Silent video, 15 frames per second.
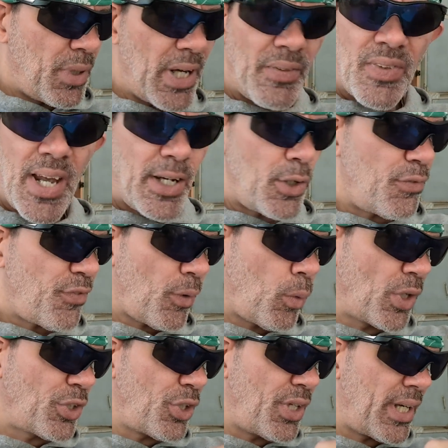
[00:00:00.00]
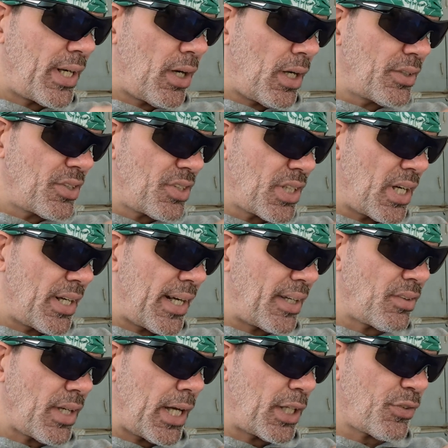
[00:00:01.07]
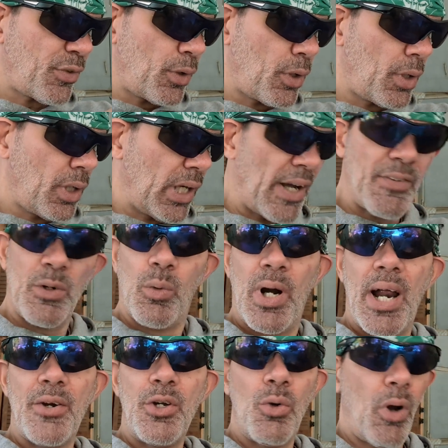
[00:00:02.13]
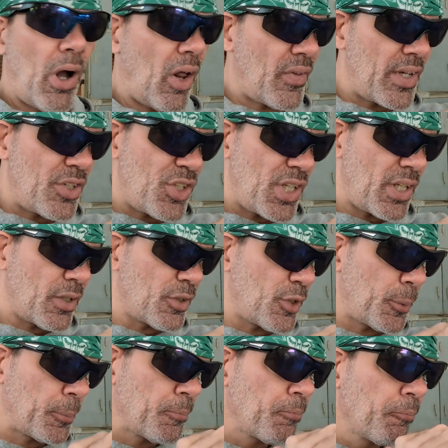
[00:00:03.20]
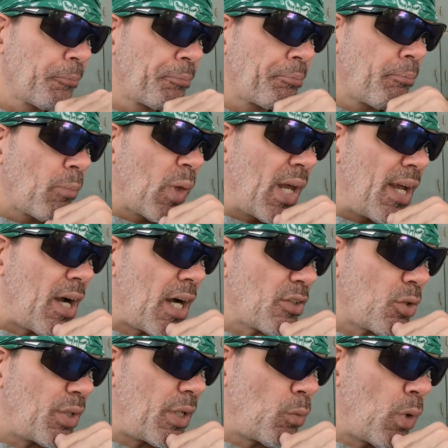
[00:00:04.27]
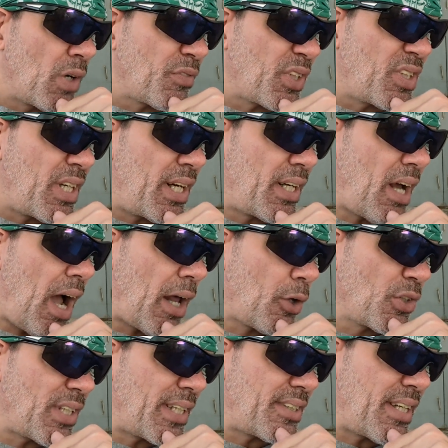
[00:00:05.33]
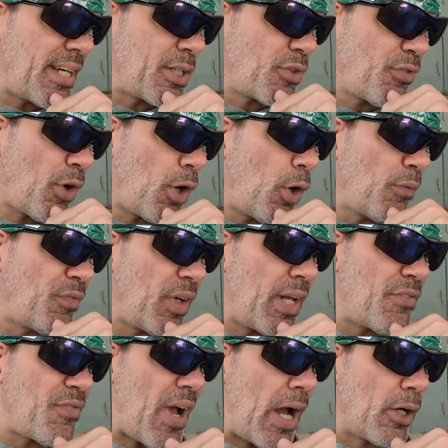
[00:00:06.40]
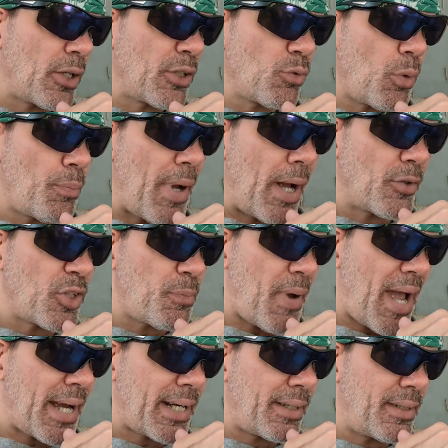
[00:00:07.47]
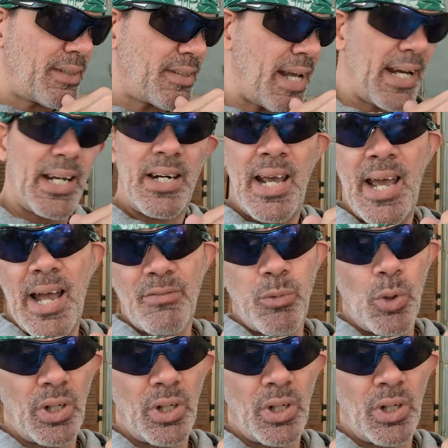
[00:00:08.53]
But thank you for what you did on Sunday, and thanks for loving what I do all these years. He also did one for $10 that says, for hopefully Falcons will bounce back in the second half.